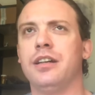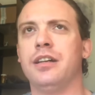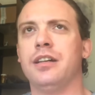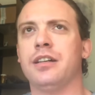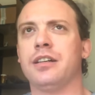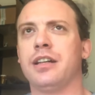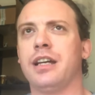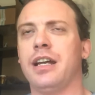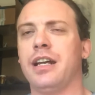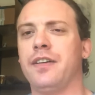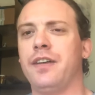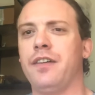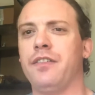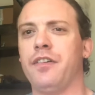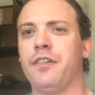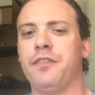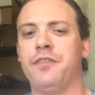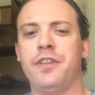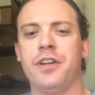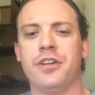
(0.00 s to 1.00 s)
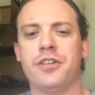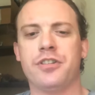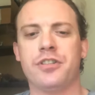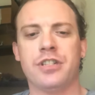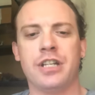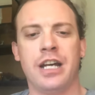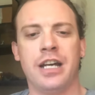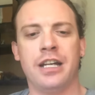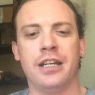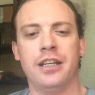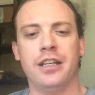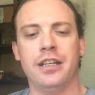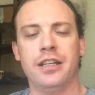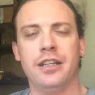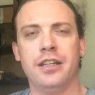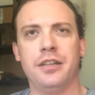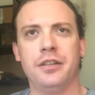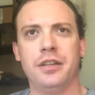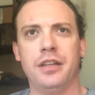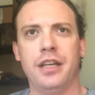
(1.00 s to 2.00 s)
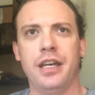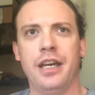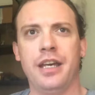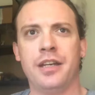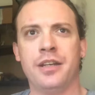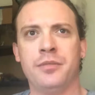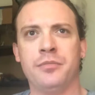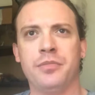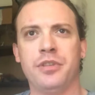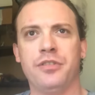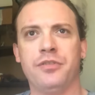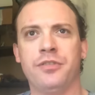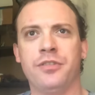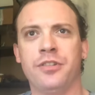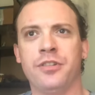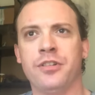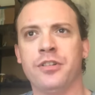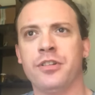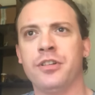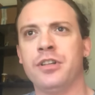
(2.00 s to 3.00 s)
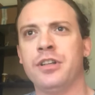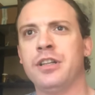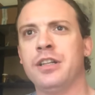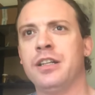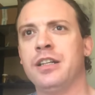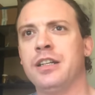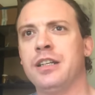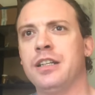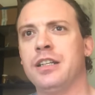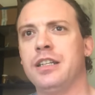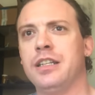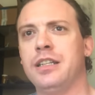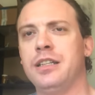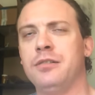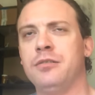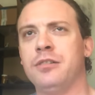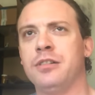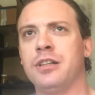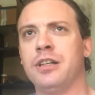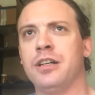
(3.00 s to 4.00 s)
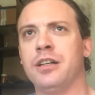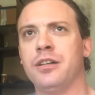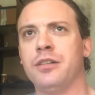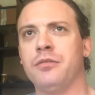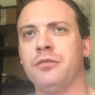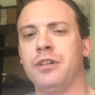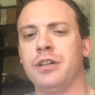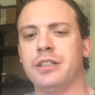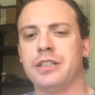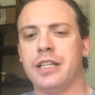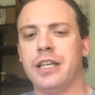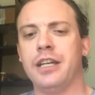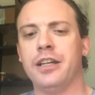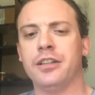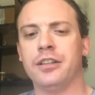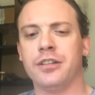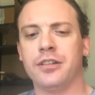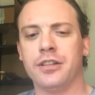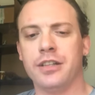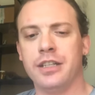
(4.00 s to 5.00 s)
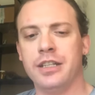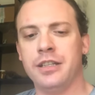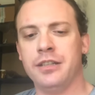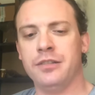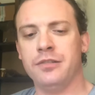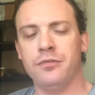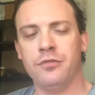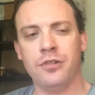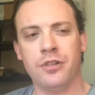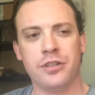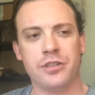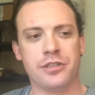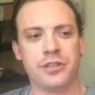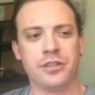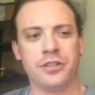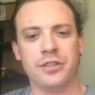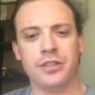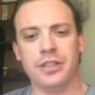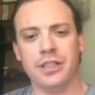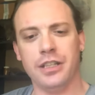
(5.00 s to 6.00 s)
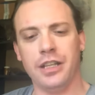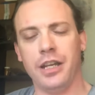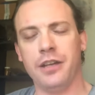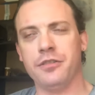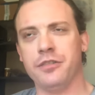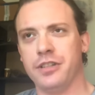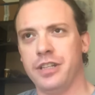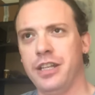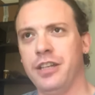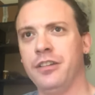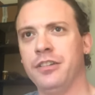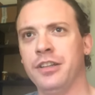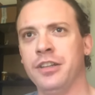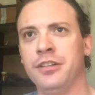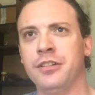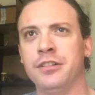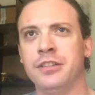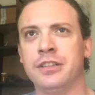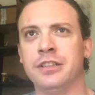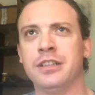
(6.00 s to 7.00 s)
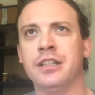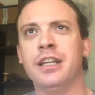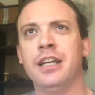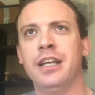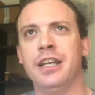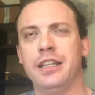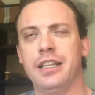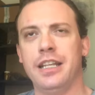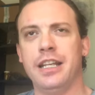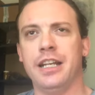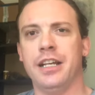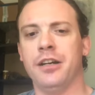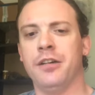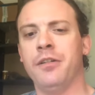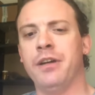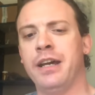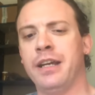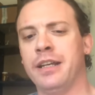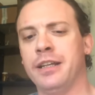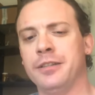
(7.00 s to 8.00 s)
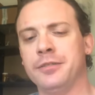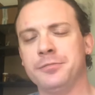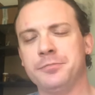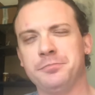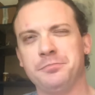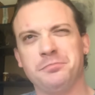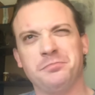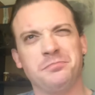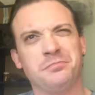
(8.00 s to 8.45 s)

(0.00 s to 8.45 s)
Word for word: uh, kind of have a fair shot at him before he would uh, want to kill her. He warns her the guy would kill you, and then they go at it.